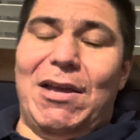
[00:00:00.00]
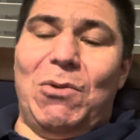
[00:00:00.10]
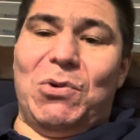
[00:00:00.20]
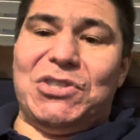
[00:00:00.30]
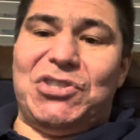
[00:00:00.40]
It
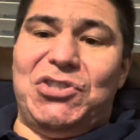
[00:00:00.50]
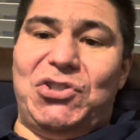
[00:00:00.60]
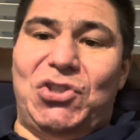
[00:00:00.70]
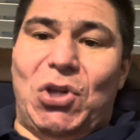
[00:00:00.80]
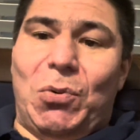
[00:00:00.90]
was
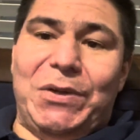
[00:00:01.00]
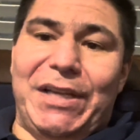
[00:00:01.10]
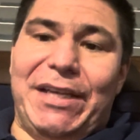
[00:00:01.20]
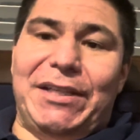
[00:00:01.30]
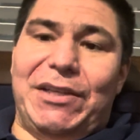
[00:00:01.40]

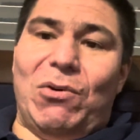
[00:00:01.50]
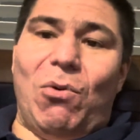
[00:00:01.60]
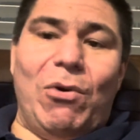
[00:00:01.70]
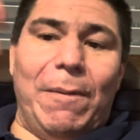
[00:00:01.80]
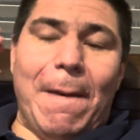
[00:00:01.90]
donated
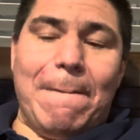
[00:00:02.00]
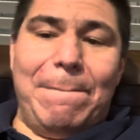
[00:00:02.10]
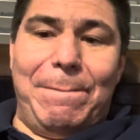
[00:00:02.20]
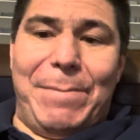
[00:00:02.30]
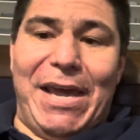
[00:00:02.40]
or
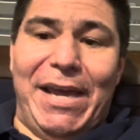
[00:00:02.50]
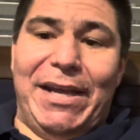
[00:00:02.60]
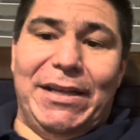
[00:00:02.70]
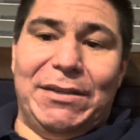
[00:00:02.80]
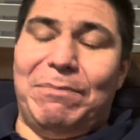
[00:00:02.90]

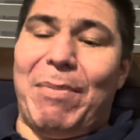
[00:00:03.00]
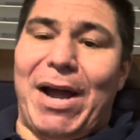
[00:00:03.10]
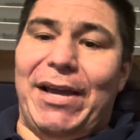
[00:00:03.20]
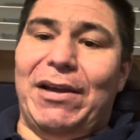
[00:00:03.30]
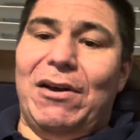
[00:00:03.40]
paid by,